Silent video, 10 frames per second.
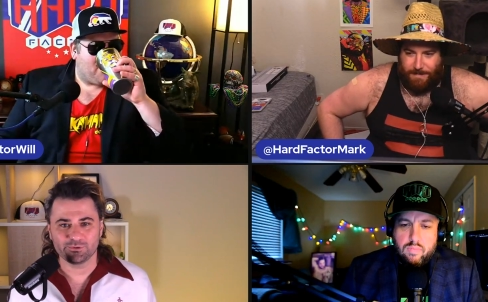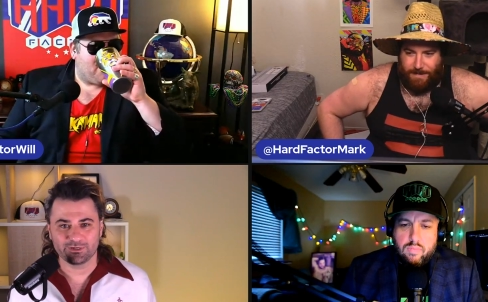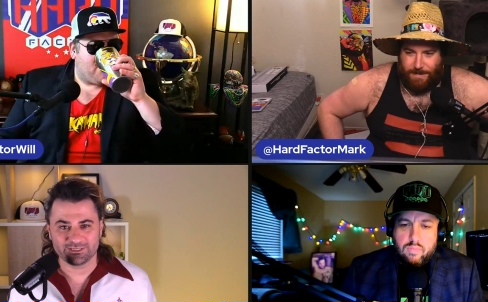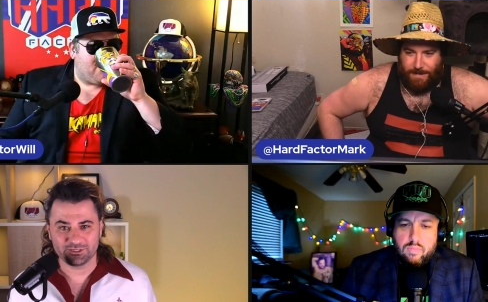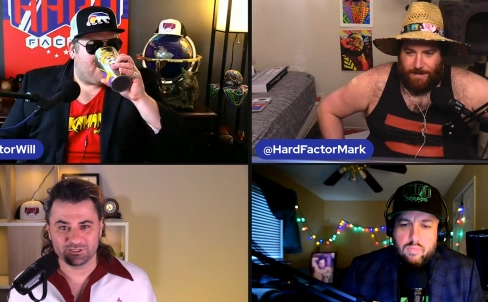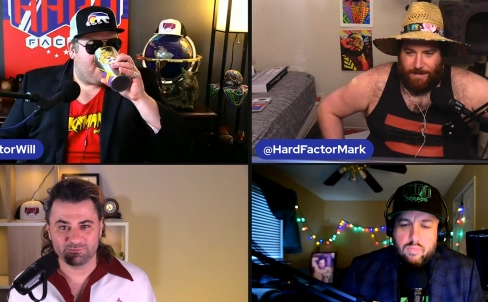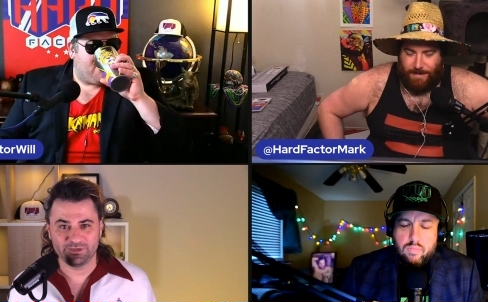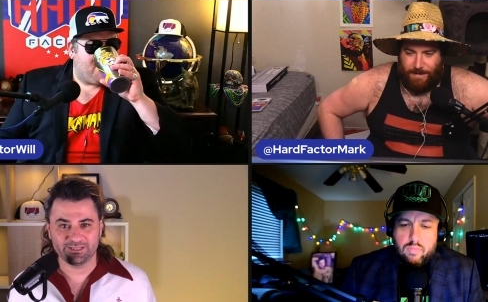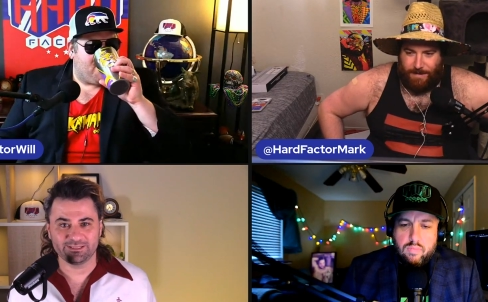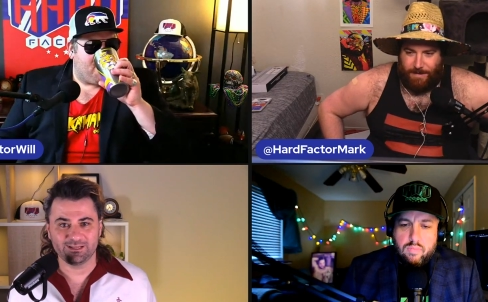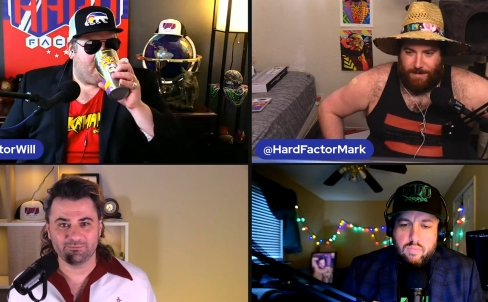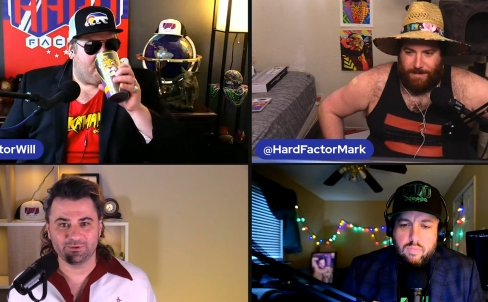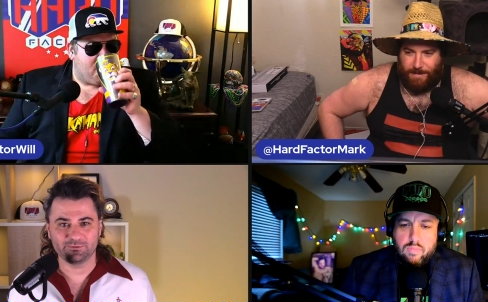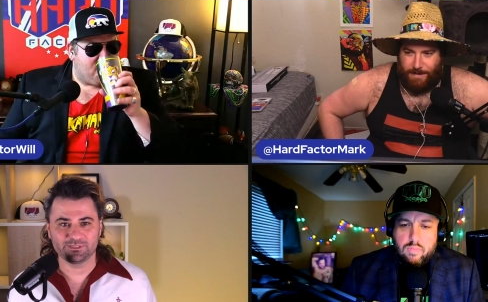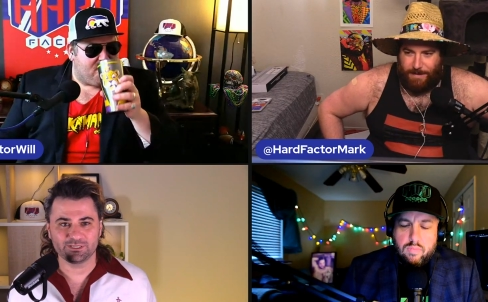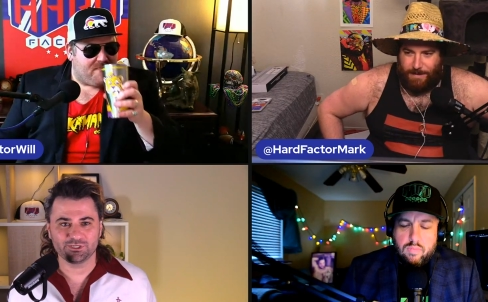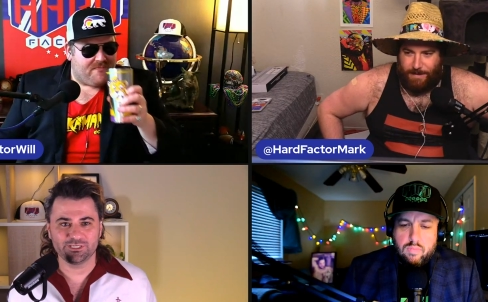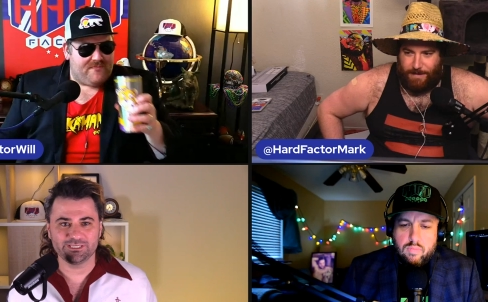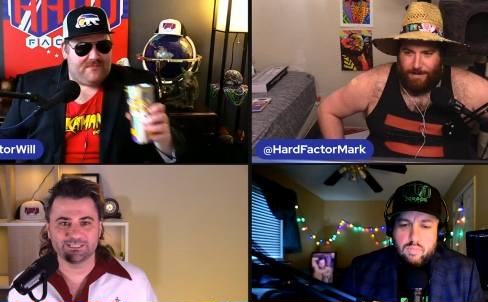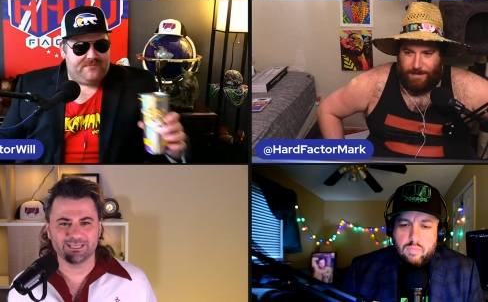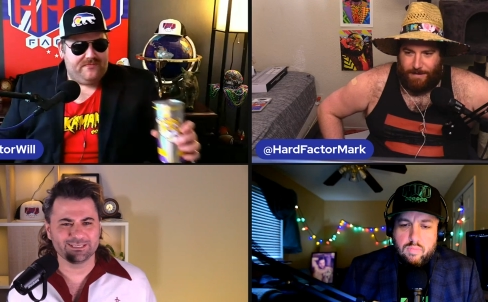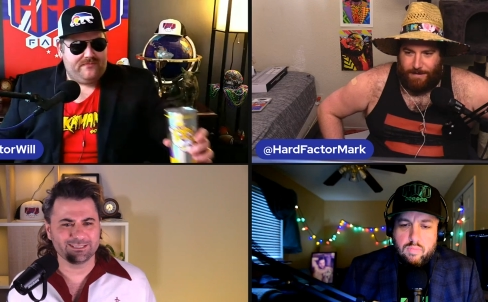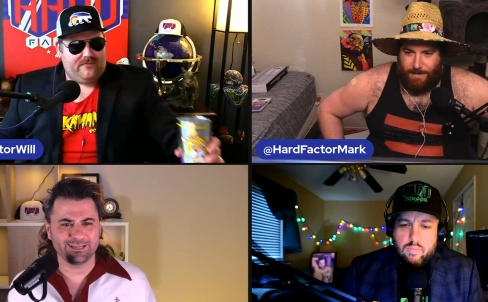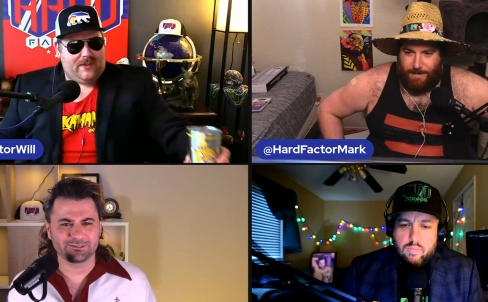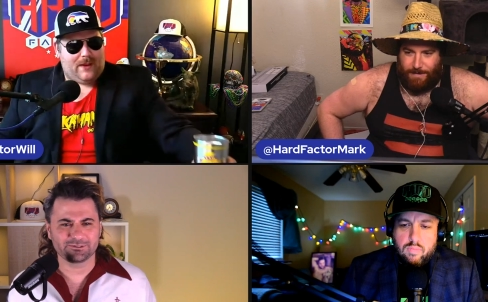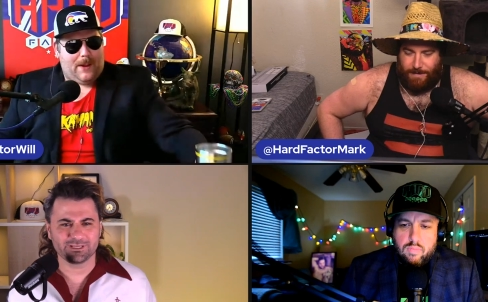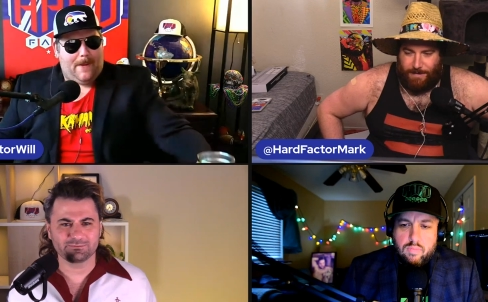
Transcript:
Speaker 1: organizations picked it up, and it was like she says that exercise